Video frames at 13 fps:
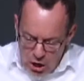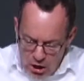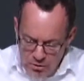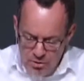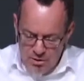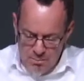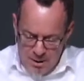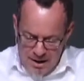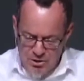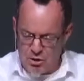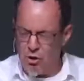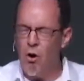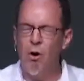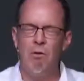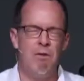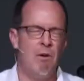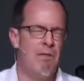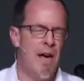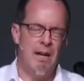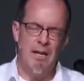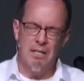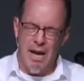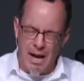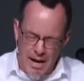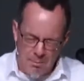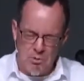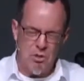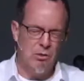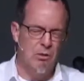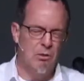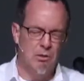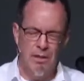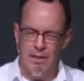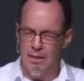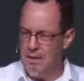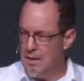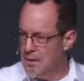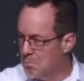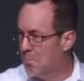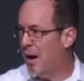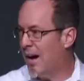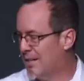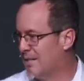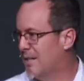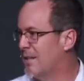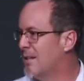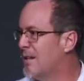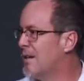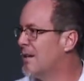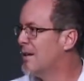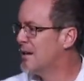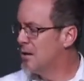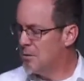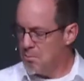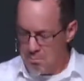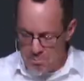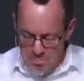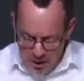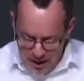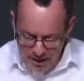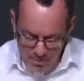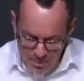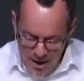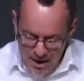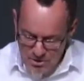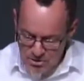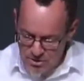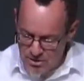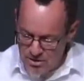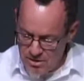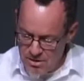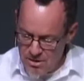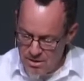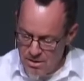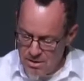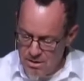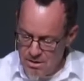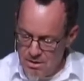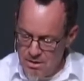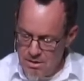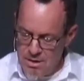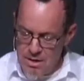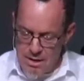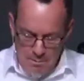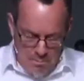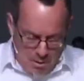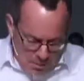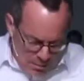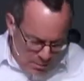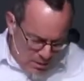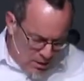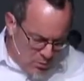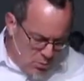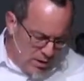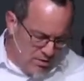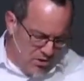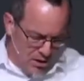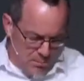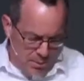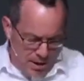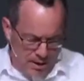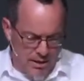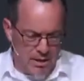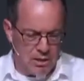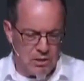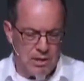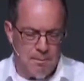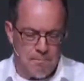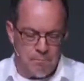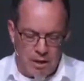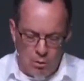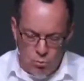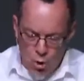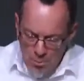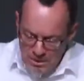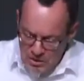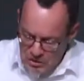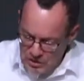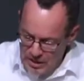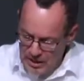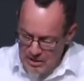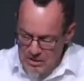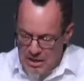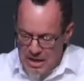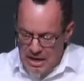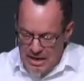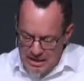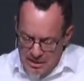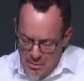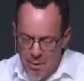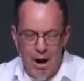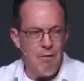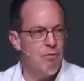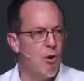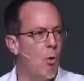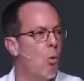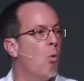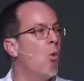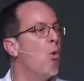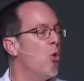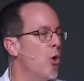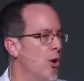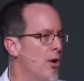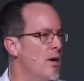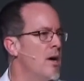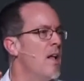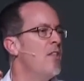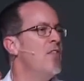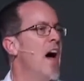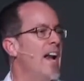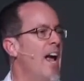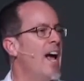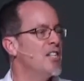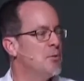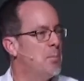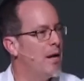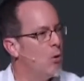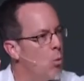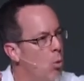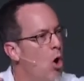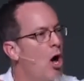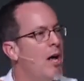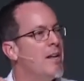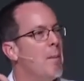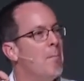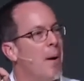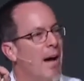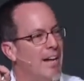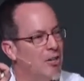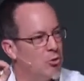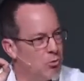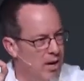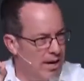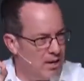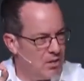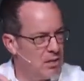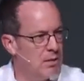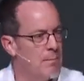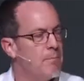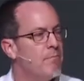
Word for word: under the master, although that is absolutely impacted by the master. Maybe another way to think about it is Romans 6 is about the war that has been won by grace.